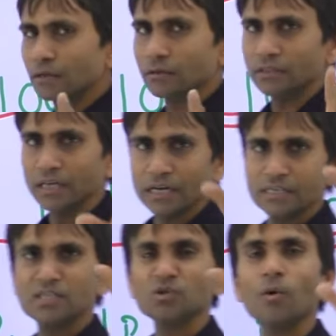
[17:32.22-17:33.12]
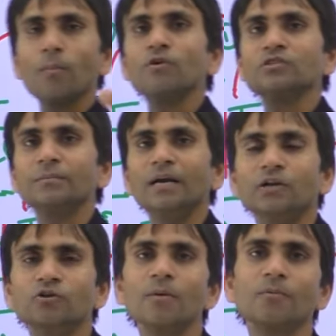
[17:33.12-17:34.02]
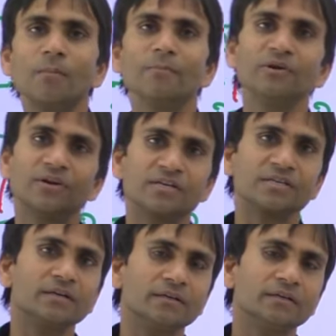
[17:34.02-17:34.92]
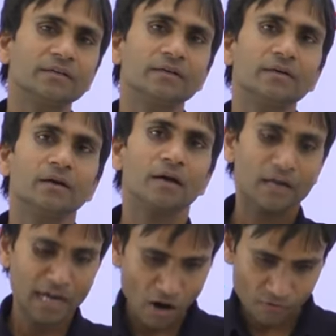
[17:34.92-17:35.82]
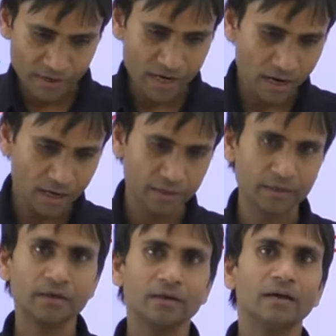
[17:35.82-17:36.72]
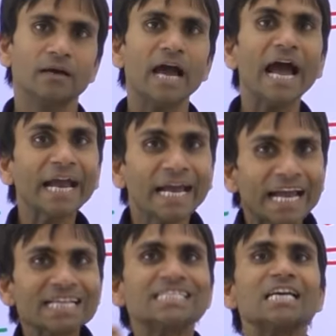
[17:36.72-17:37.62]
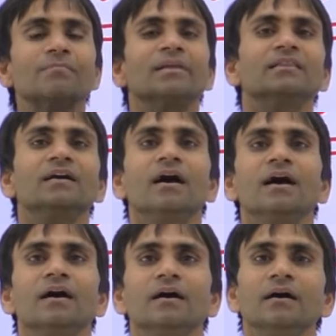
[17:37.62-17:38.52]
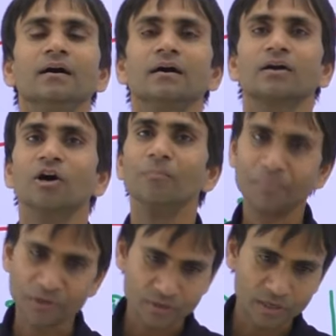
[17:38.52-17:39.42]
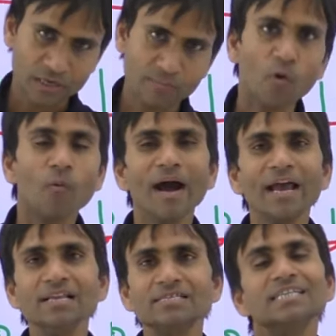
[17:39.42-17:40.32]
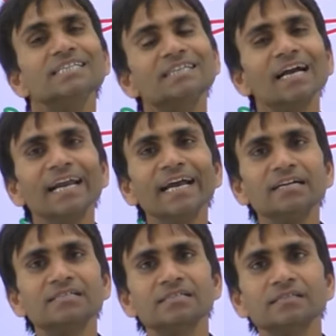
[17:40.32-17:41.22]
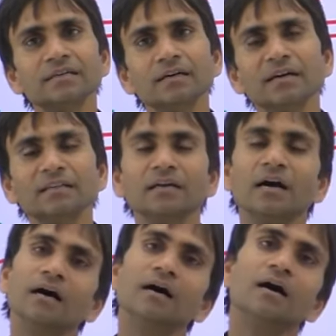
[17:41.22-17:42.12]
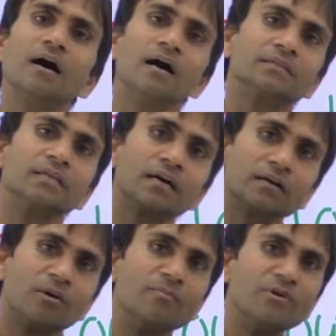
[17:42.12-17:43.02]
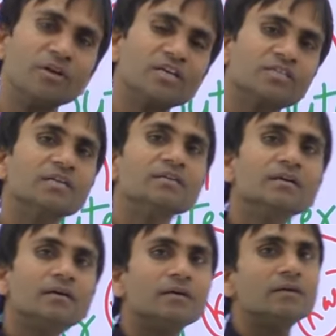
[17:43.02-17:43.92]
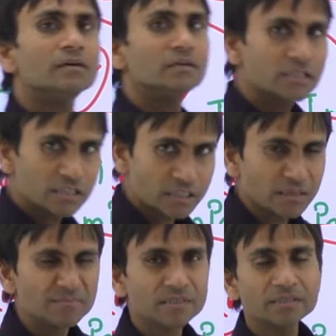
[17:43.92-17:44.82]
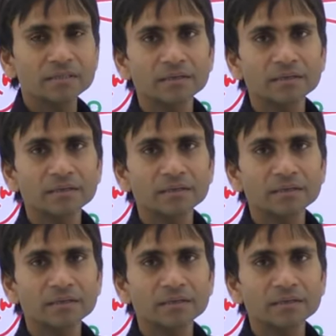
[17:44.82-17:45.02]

so there is no possibility of communication. Now we are engaging with the computer, mobiles, internets and the other communication systems,